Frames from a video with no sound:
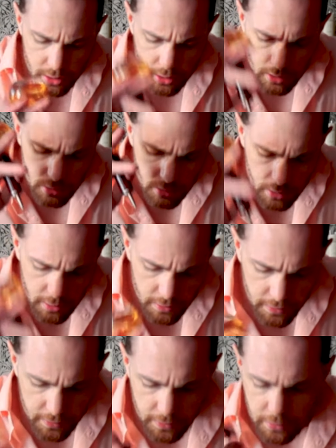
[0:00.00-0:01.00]

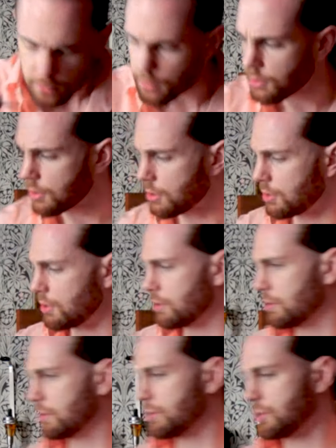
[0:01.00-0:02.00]

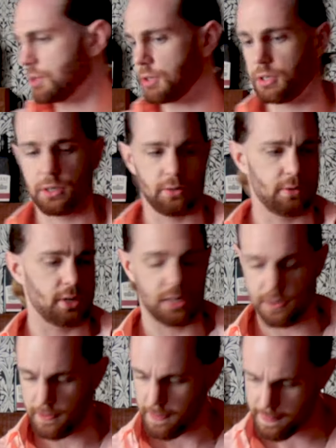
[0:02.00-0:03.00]
4 should do
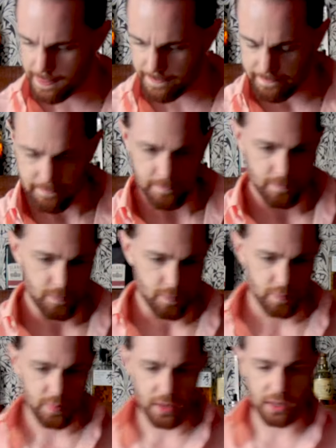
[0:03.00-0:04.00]
it.
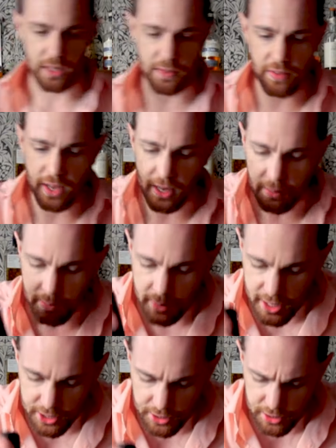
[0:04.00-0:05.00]
Give that a
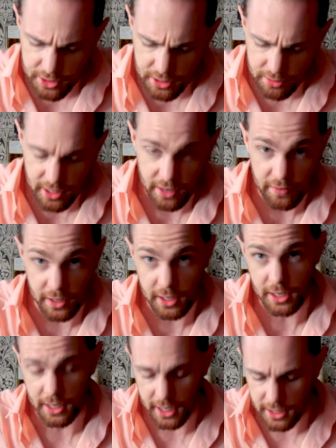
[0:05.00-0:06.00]
muddle until we have like
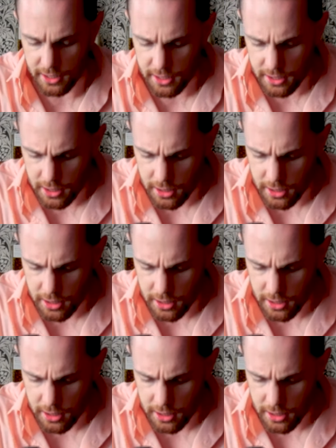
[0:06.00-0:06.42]
a nice